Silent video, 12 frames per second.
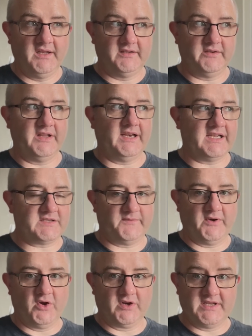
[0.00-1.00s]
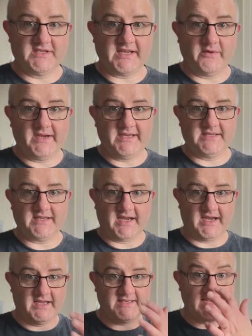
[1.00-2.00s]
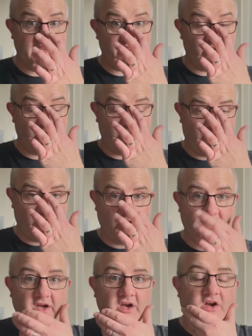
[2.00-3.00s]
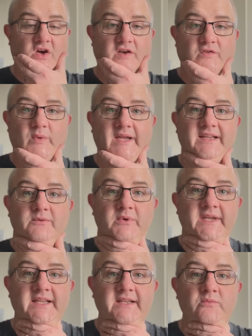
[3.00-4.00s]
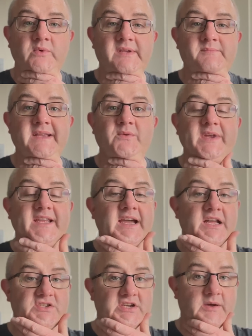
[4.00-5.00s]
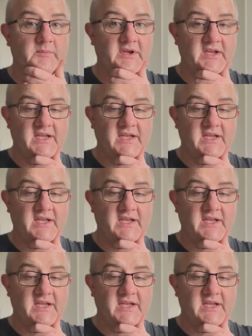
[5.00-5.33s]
So in the last vlog, in Zoe's day in the life vlog, her kind of week midweek catch up,